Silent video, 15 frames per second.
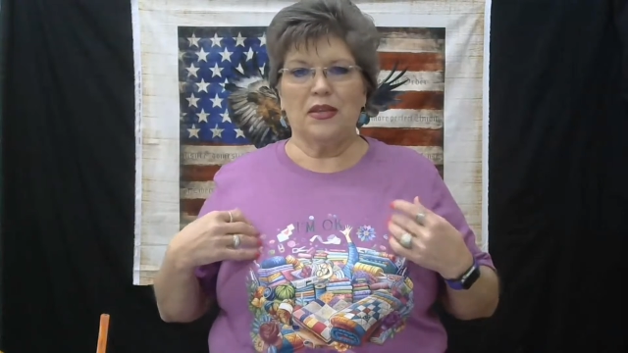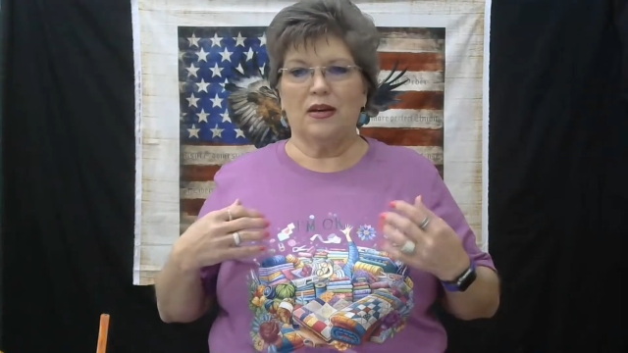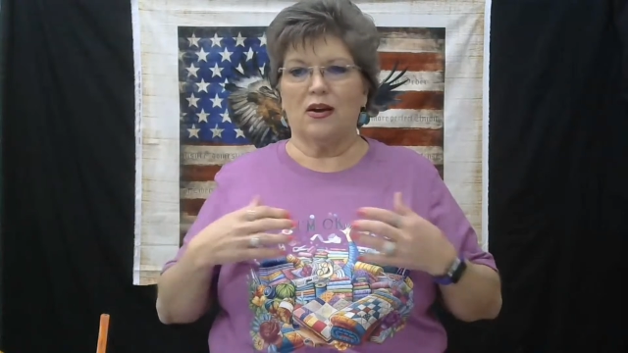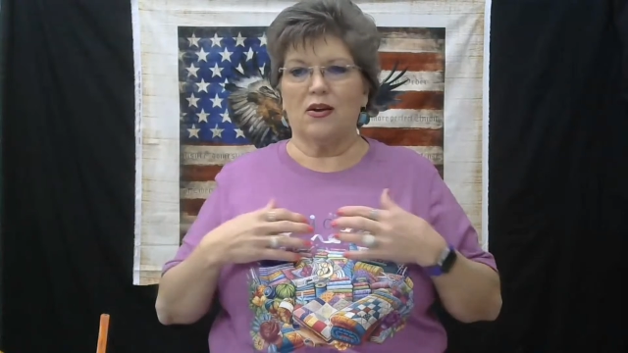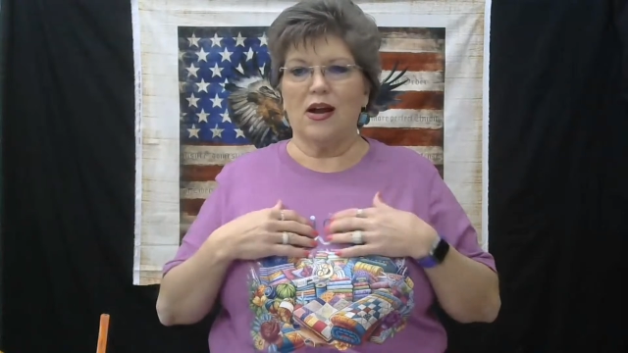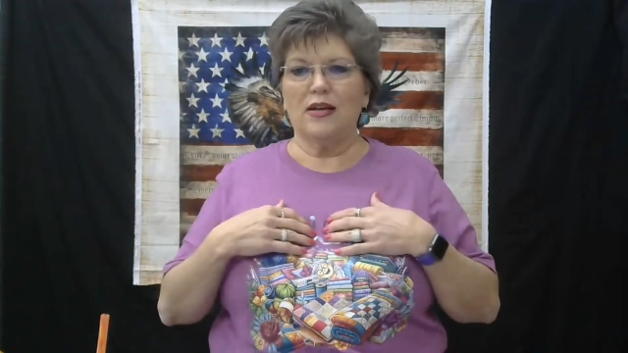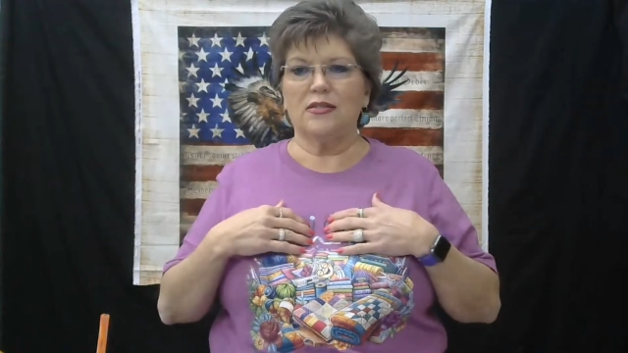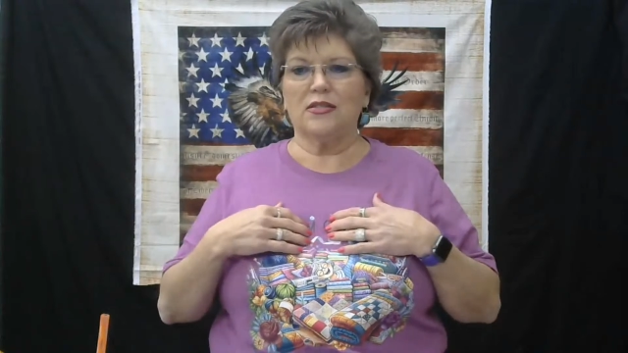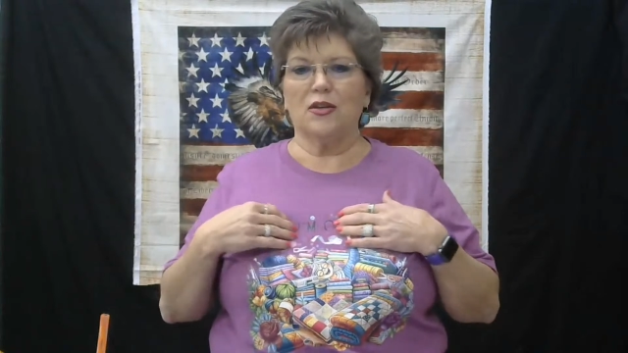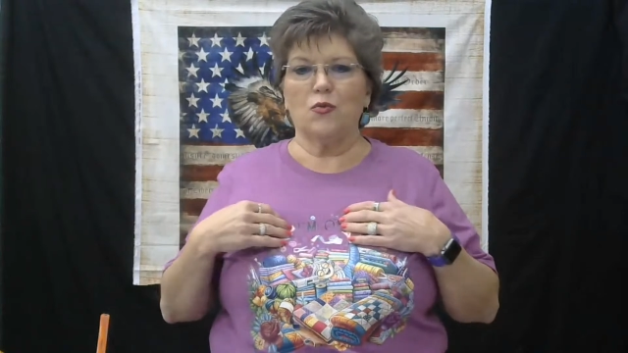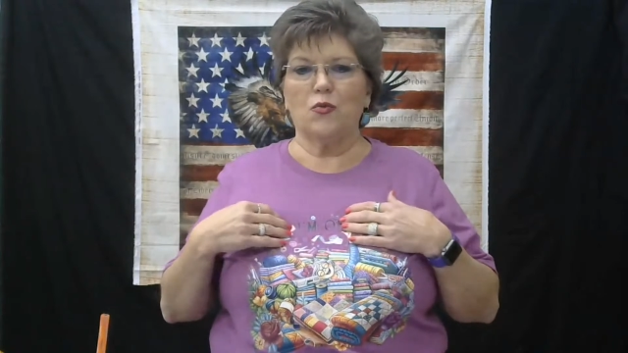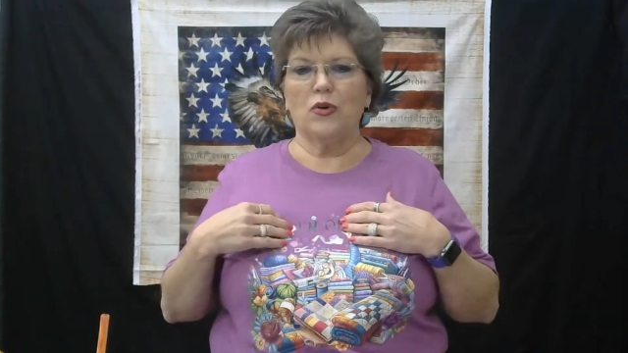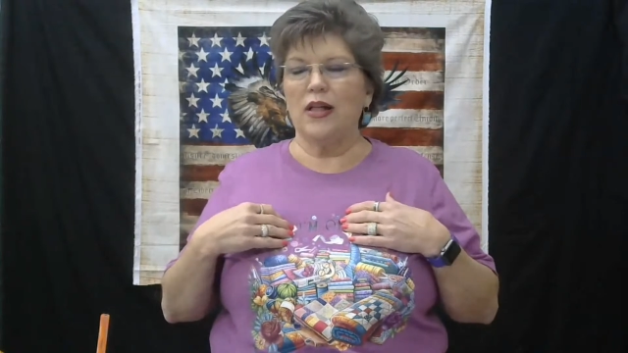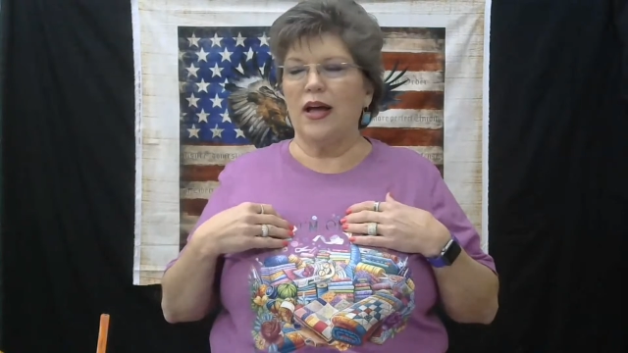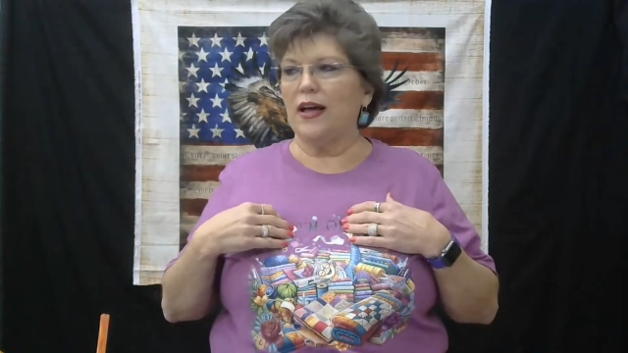All right, so
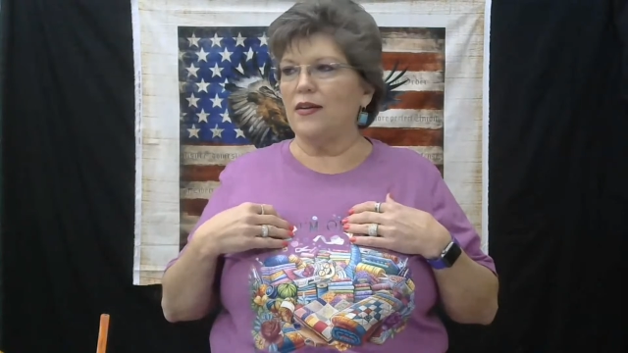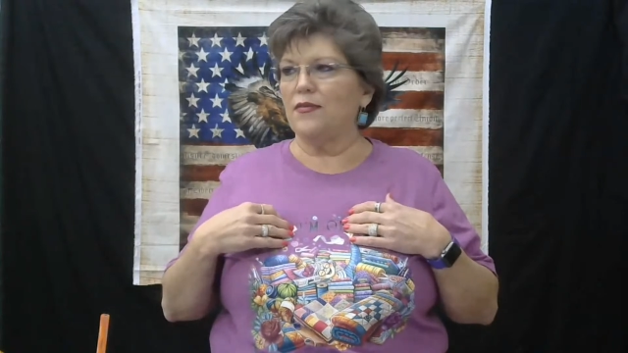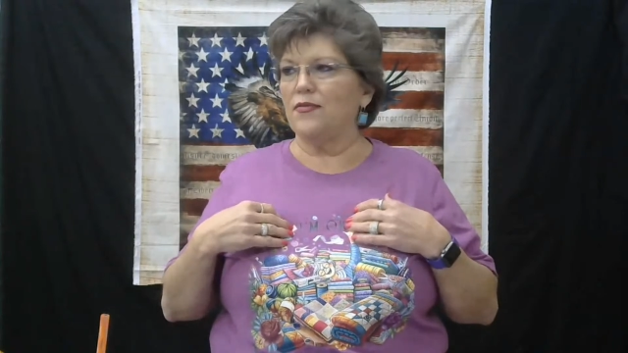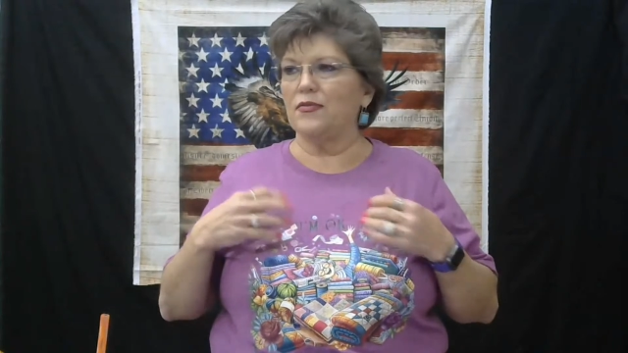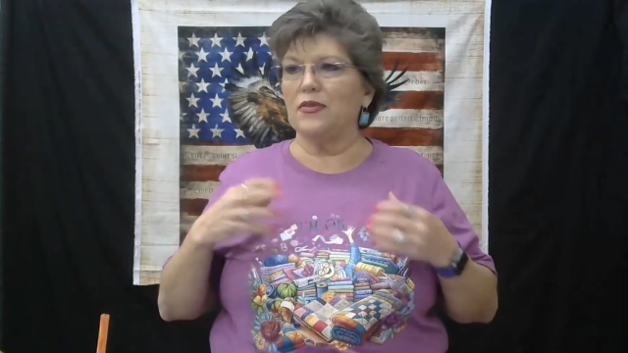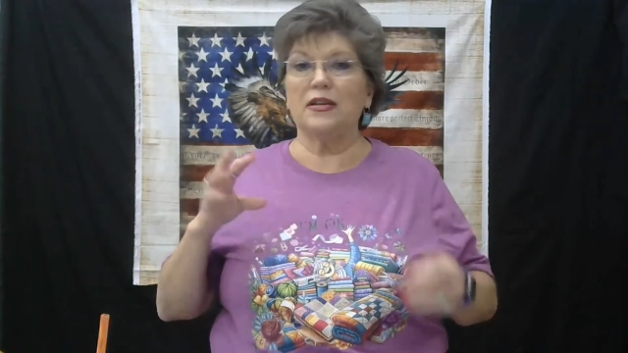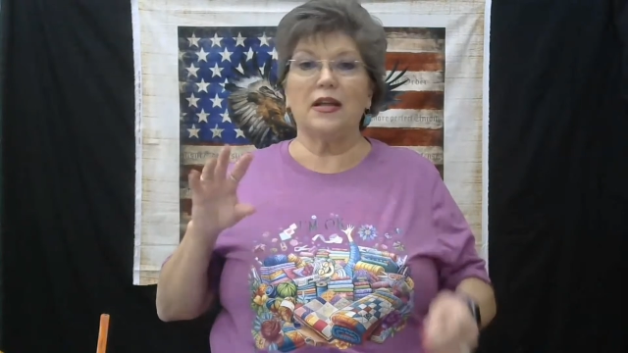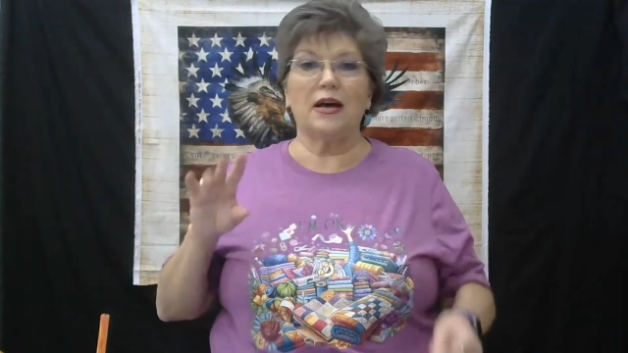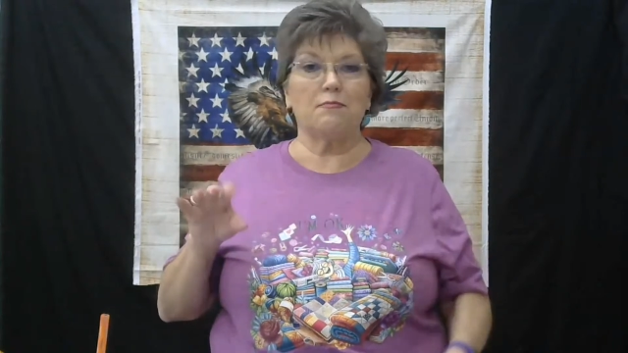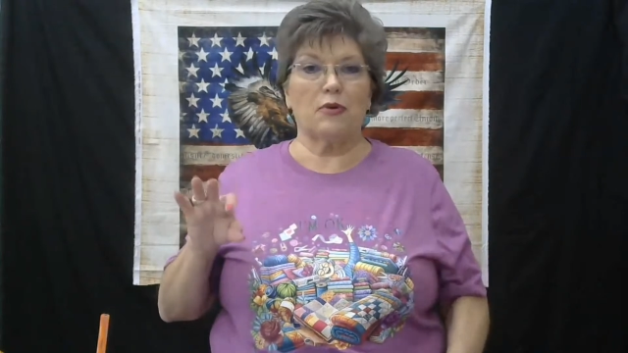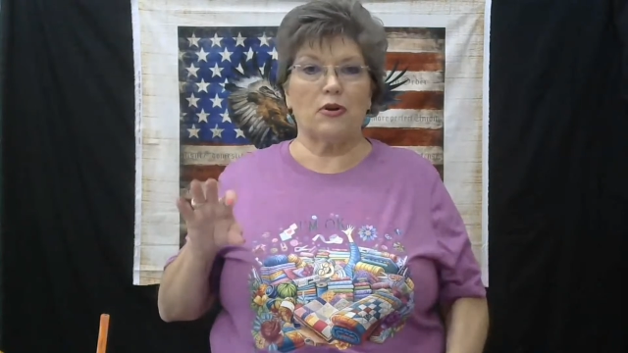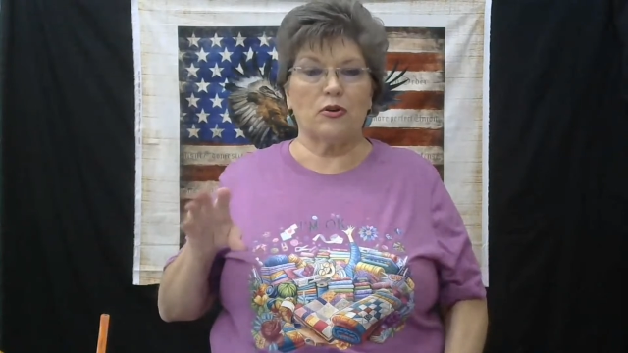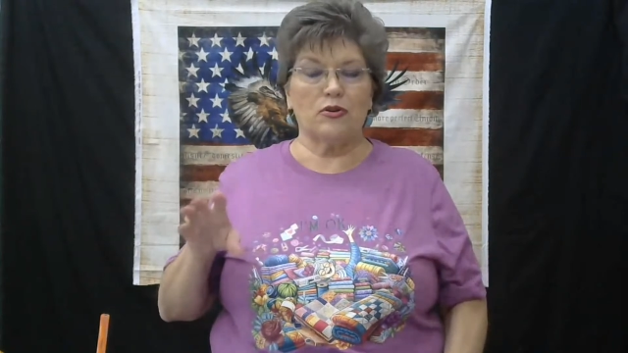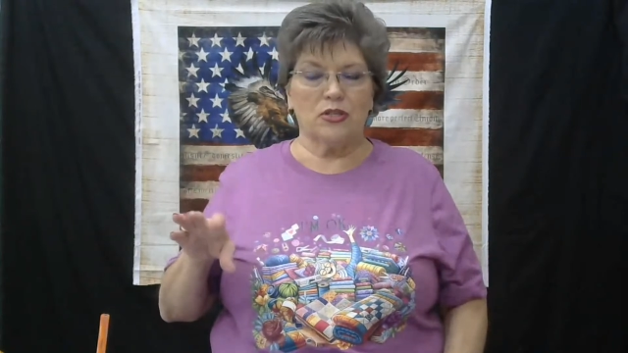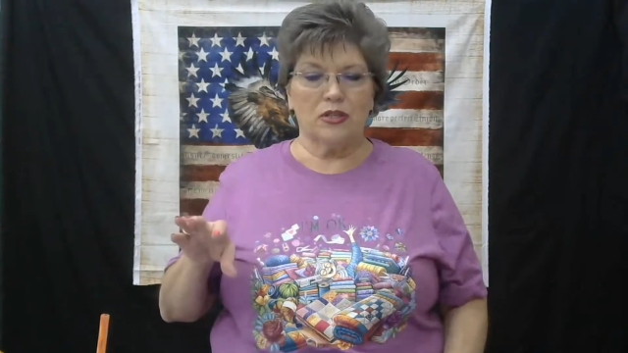we'll have
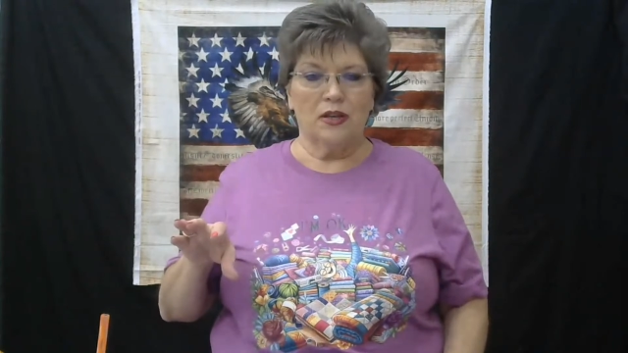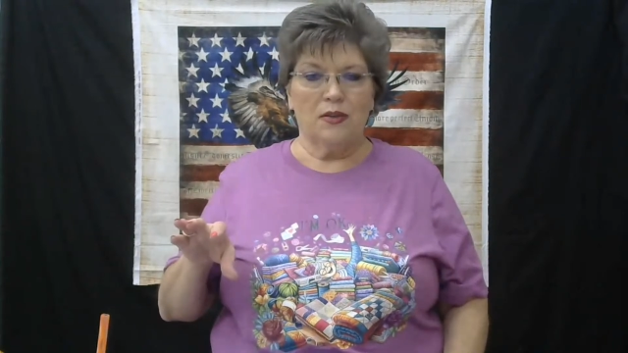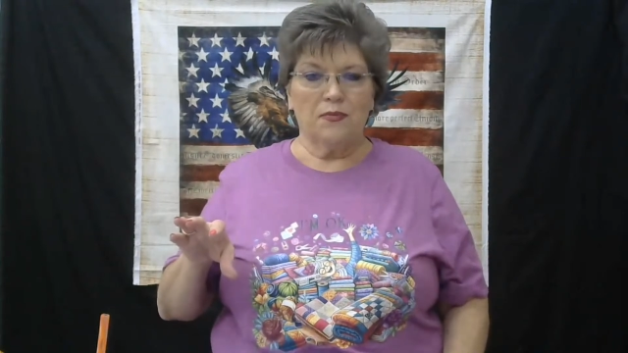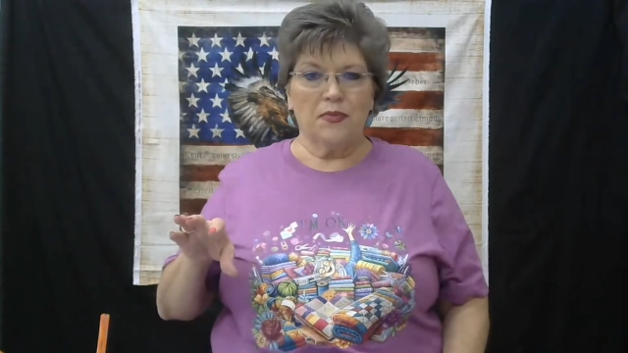numbers